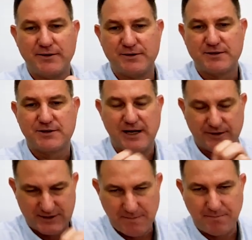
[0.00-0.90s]

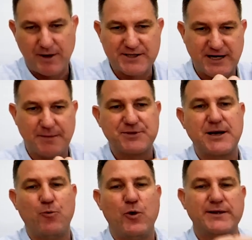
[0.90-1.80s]
step by step, step
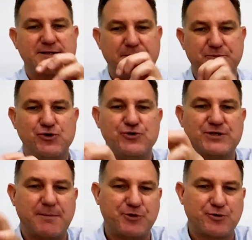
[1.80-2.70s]
1, step 2,
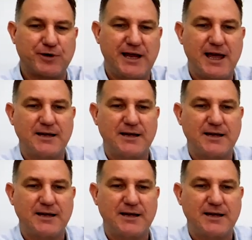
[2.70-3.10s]
step 3,